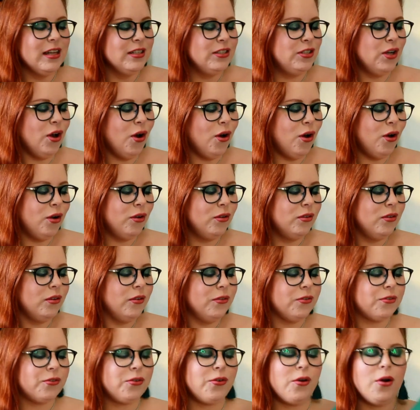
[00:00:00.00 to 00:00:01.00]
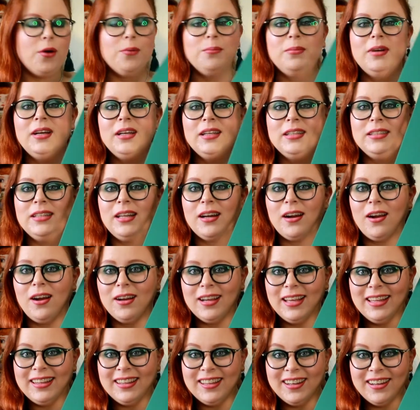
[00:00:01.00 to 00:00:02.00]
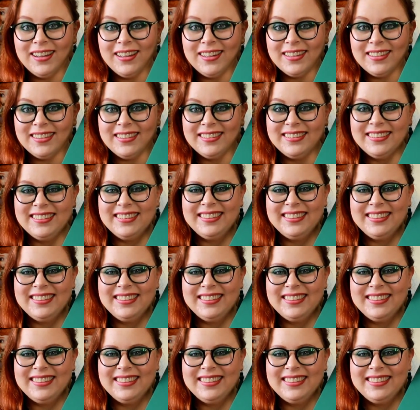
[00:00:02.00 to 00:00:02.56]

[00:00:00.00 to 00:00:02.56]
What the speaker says: doll from Dragetarr.